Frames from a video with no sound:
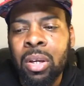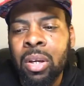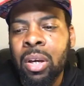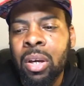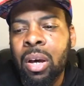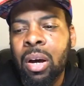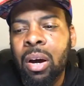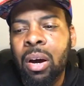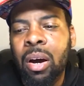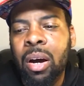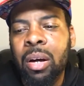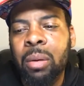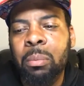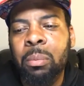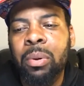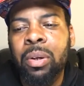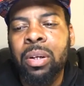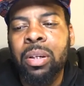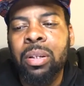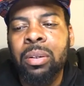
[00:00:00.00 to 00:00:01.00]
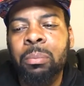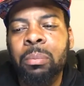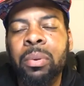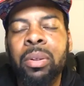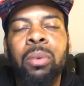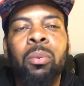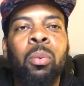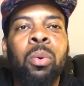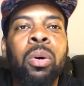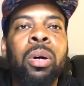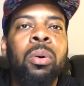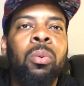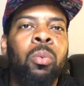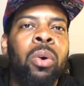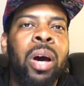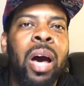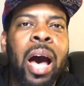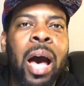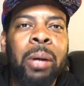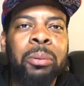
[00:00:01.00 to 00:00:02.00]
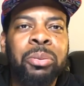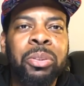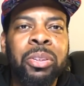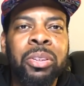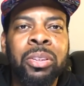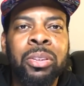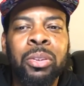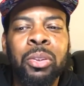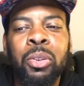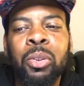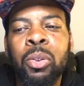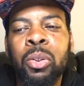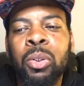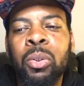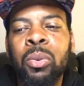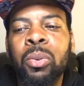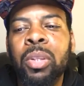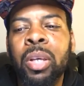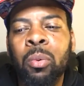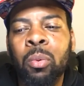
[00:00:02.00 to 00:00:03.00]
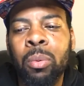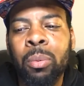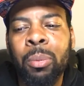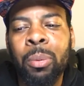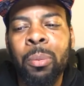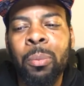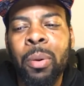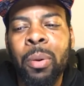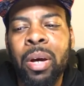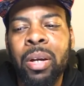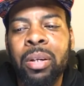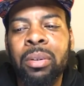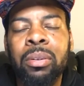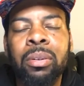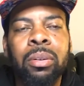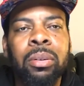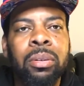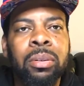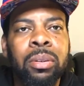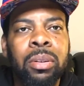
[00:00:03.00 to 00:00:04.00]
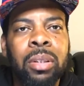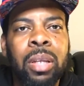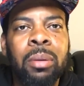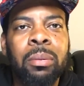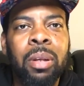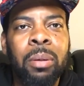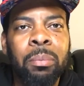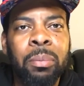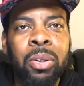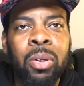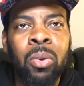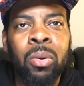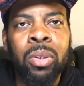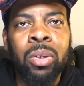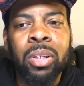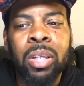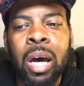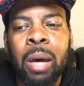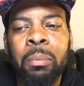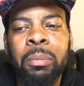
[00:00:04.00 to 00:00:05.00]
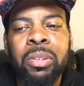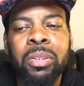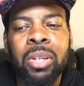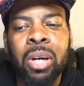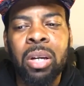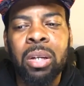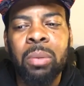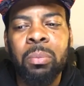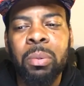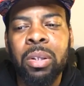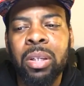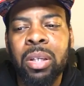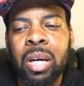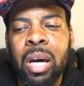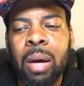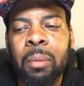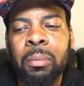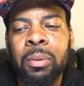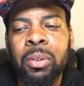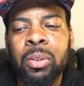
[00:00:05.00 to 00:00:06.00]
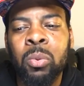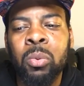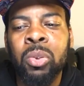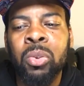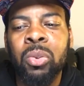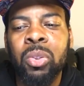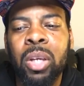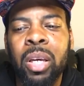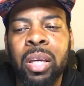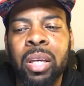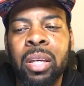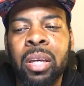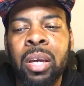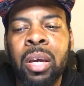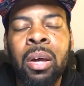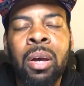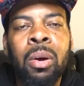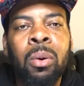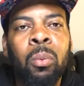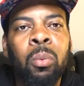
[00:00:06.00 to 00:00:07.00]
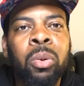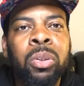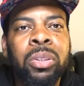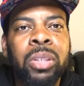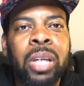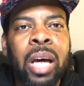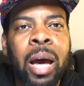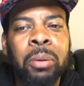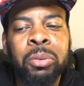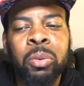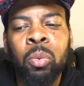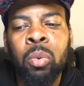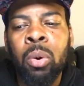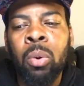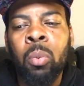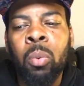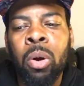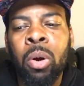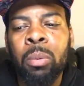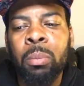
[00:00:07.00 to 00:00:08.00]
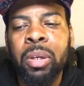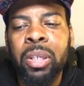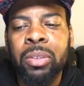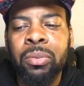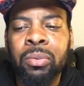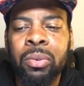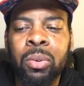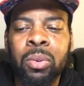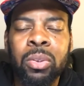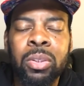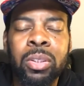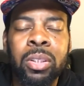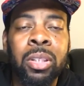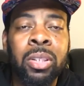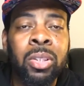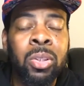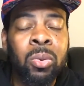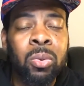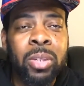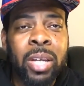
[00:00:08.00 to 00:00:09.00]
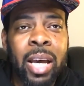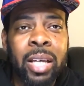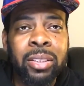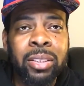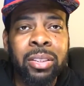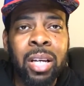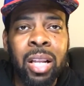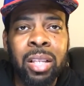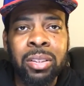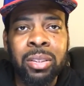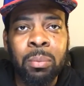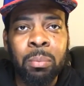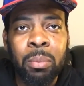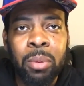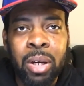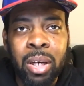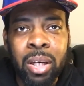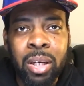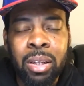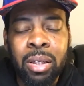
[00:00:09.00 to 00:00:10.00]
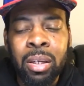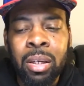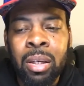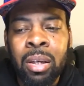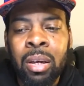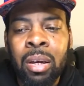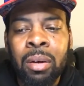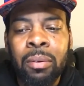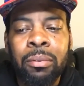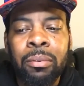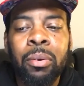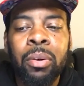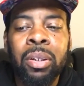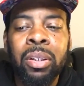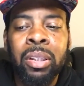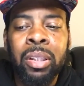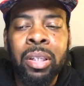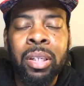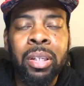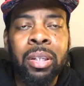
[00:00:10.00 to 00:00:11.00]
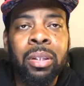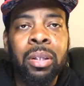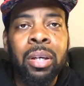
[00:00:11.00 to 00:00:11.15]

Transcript: All right, but what option do you think would be better? Let me know in the comments. Talk to me in the comments. Would you think which option will work best for you? Is it the $2,000 a month for a year?